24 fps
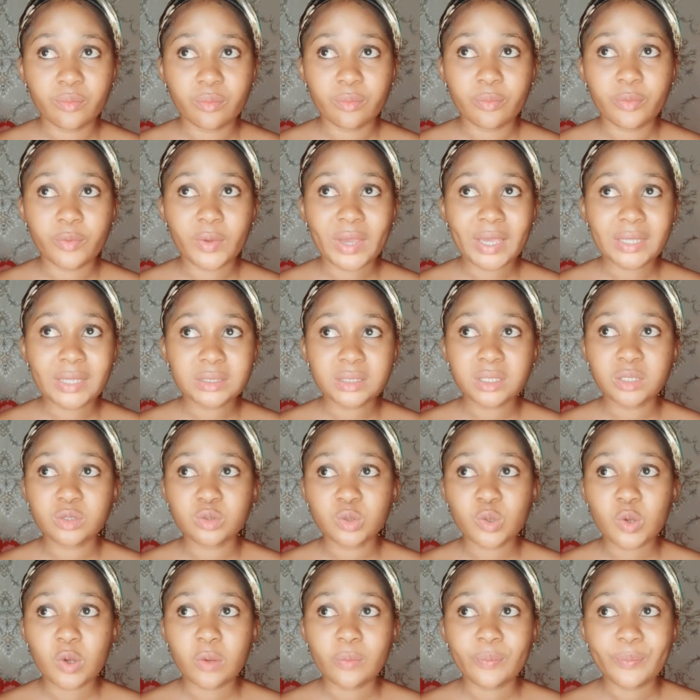brightening
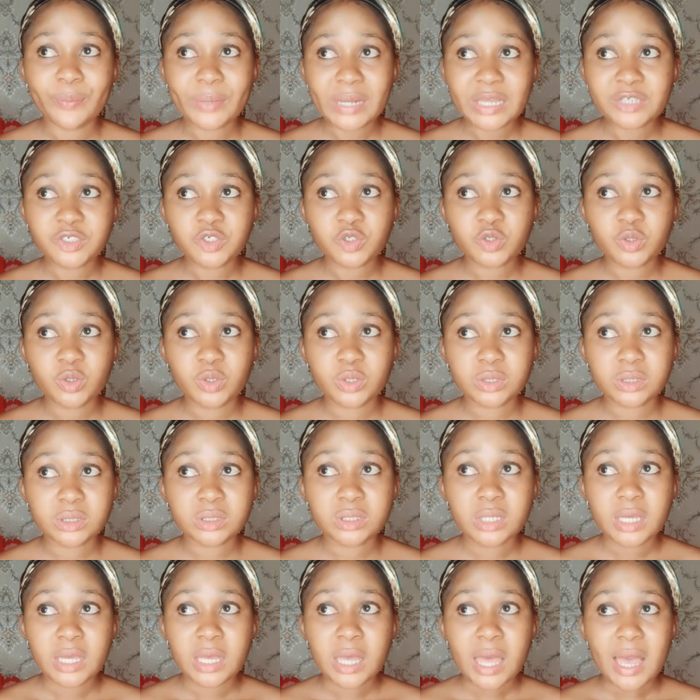complexion,
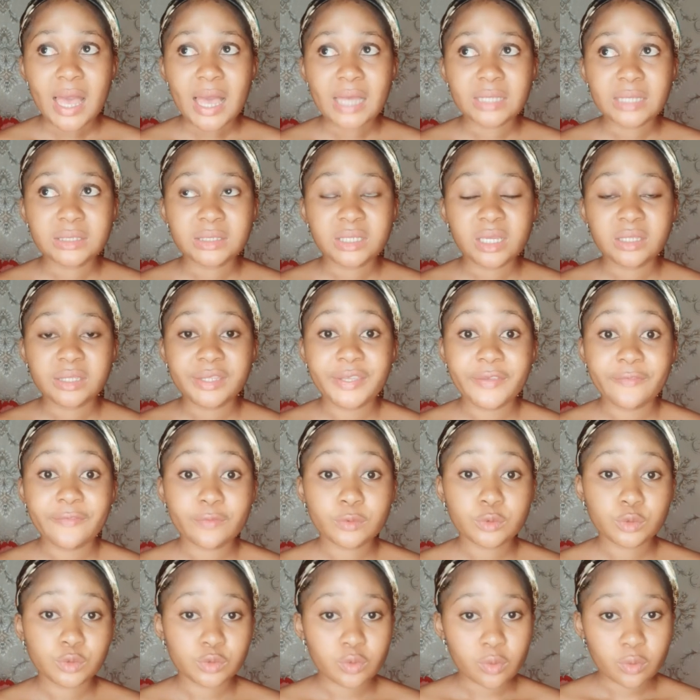and then
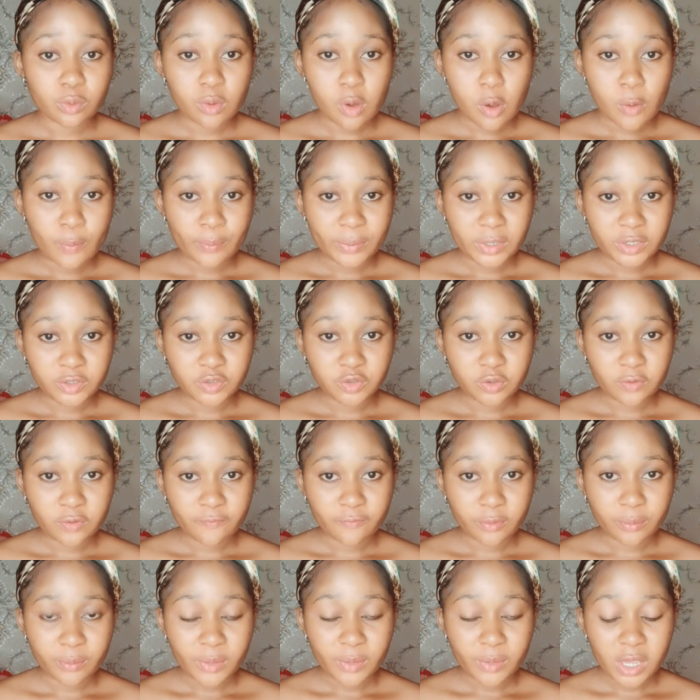even some complexion
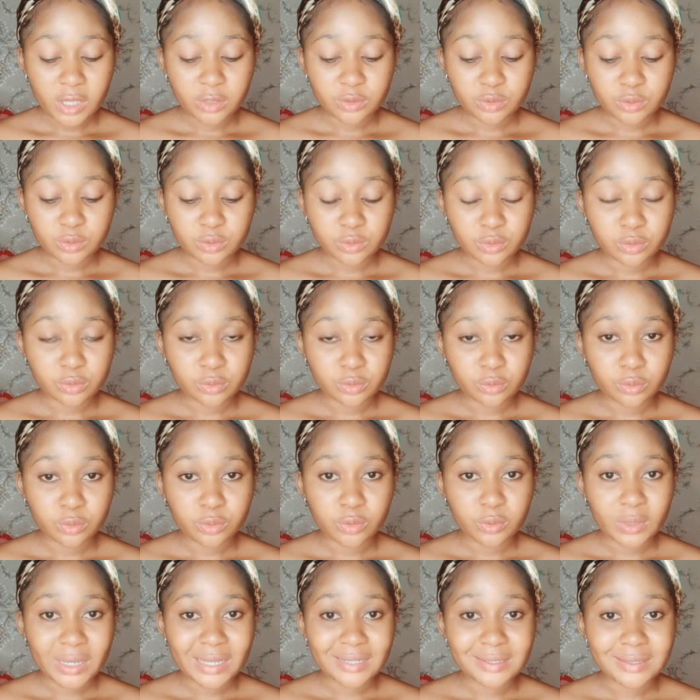from head to toe,
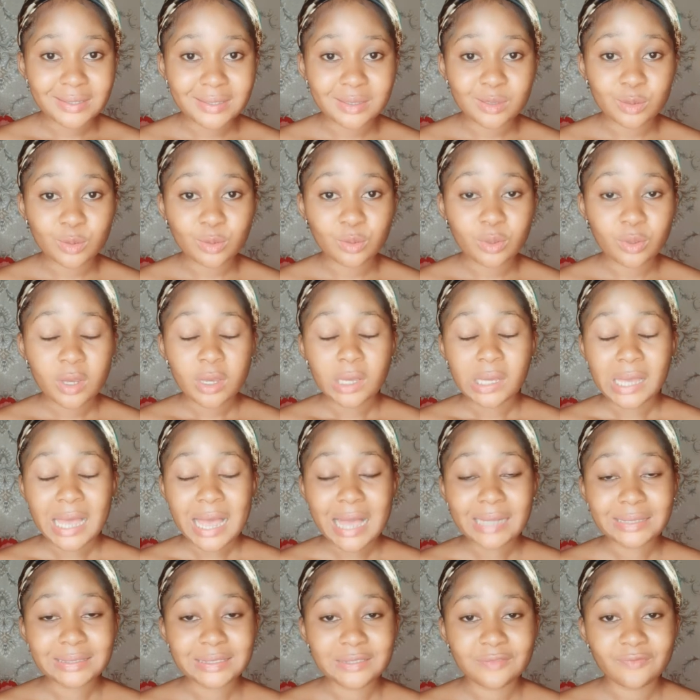you can still
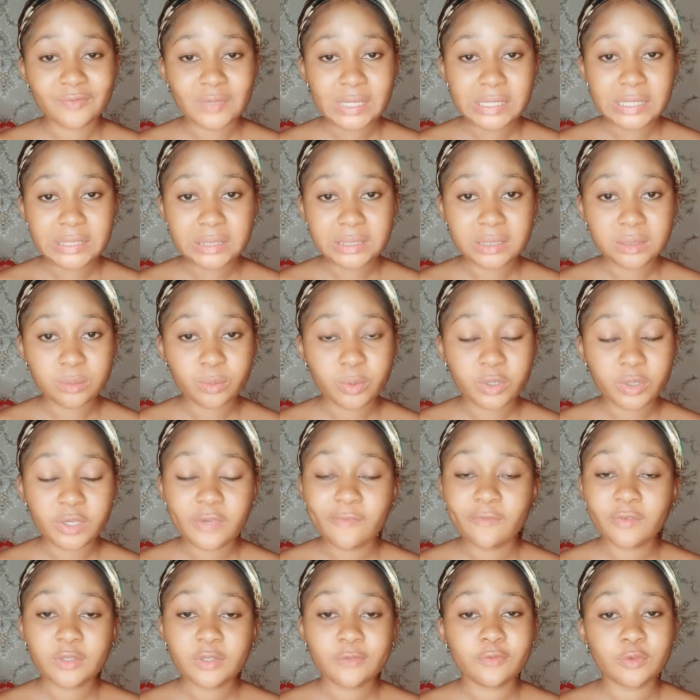activate it. But
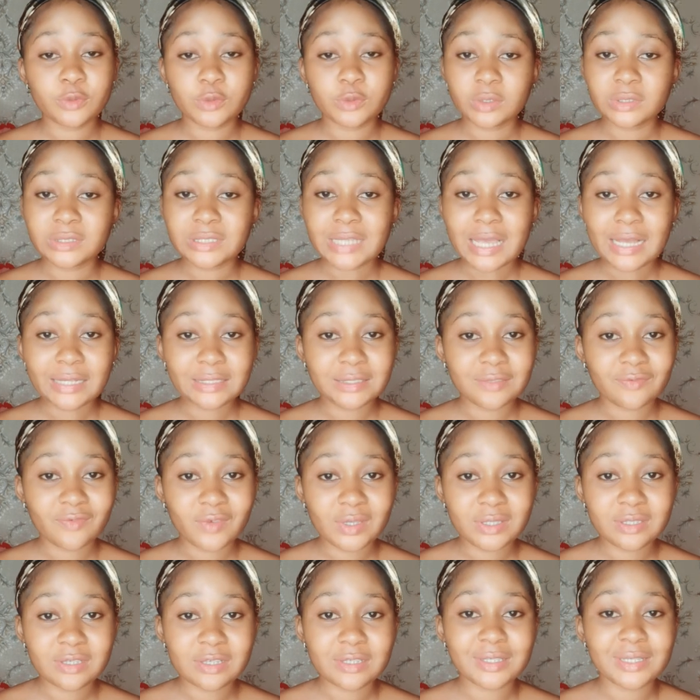even if you don't
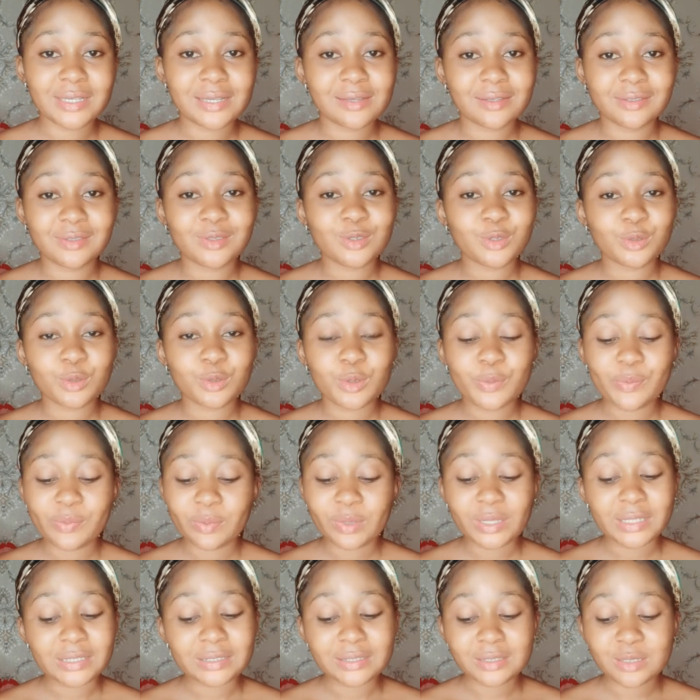activate it, the soap
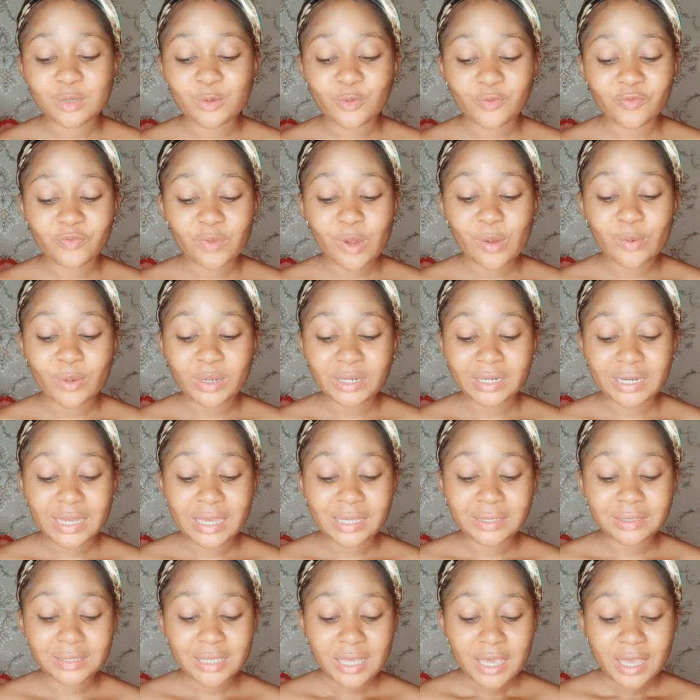is still very
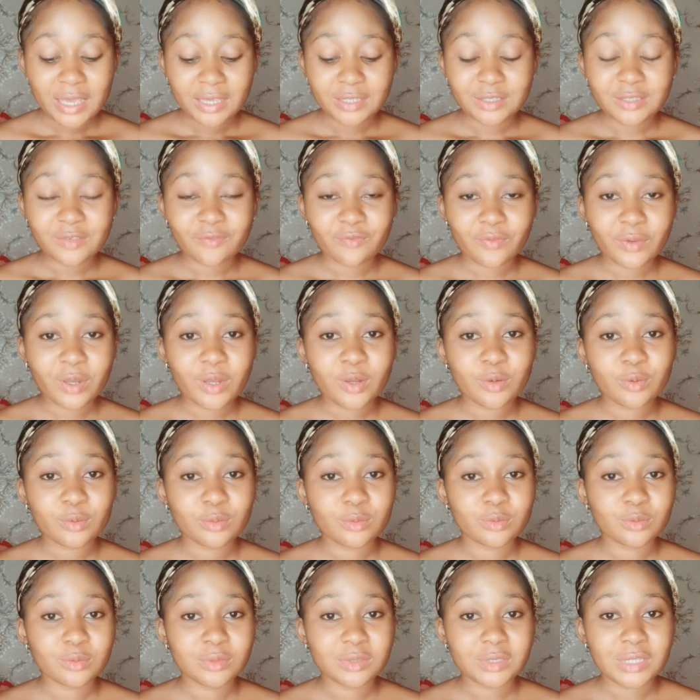nice. It's a very
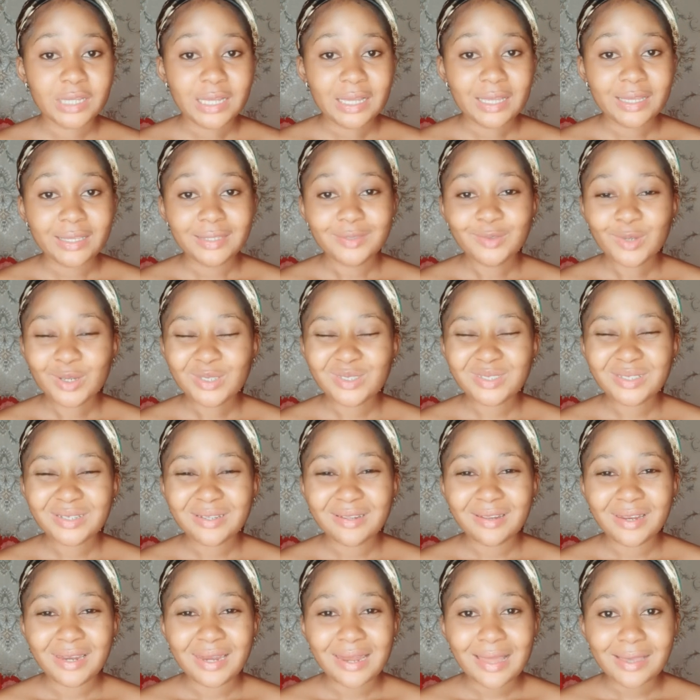good, it
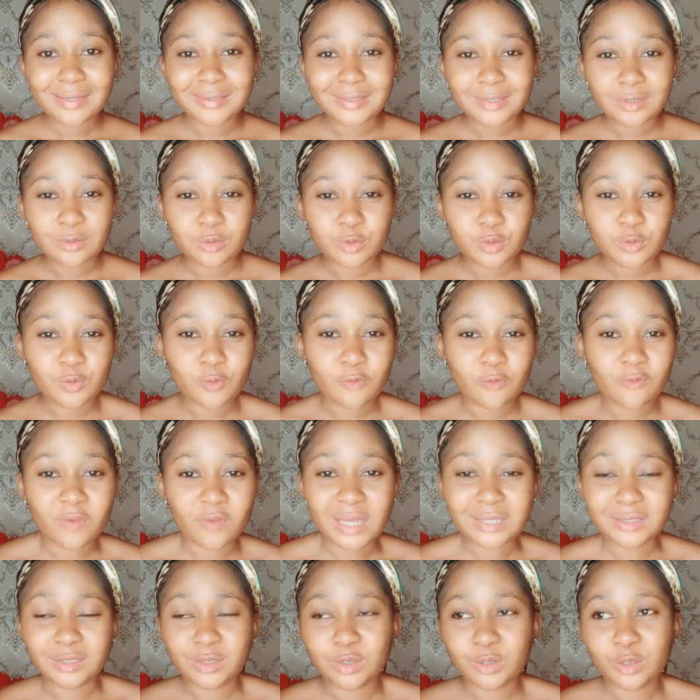doesn't lighten so
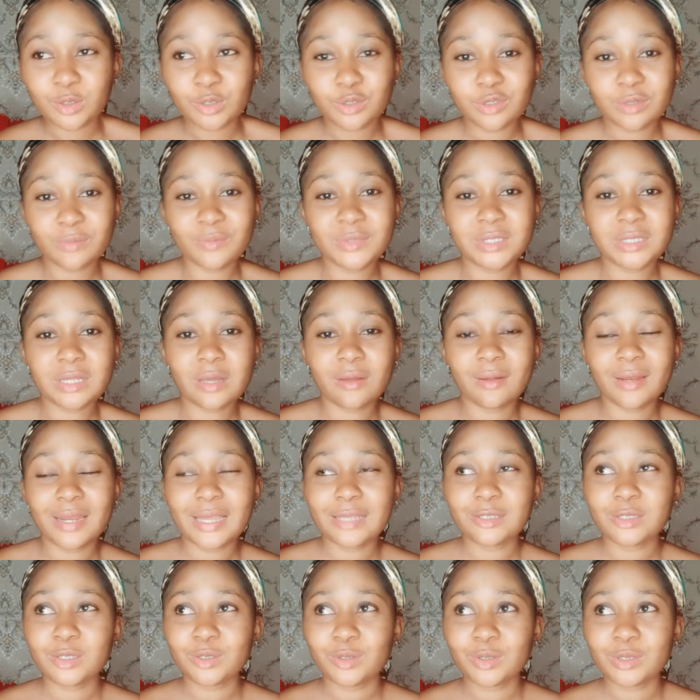fast. It's not something that will
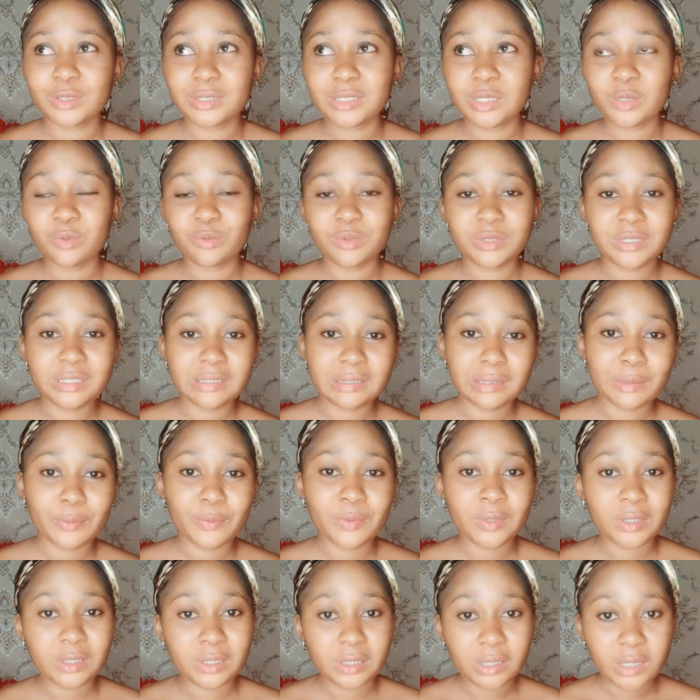lighten your skin within a
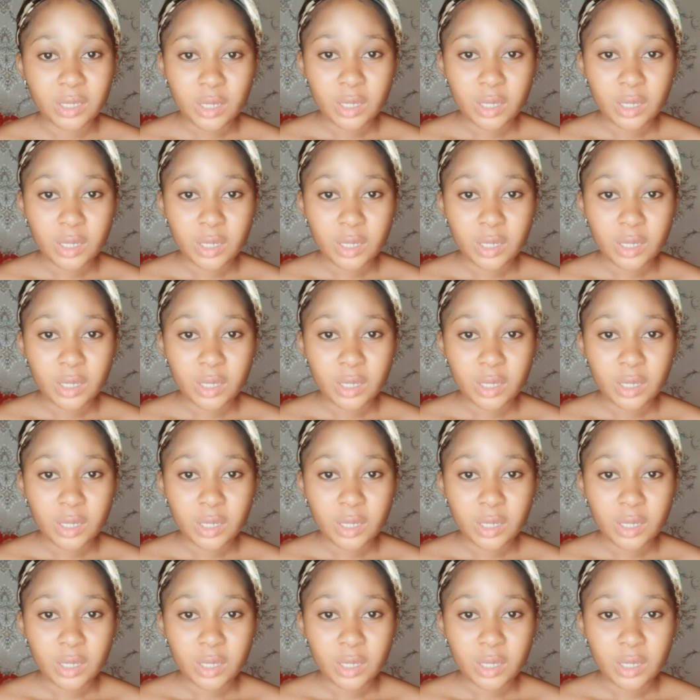week,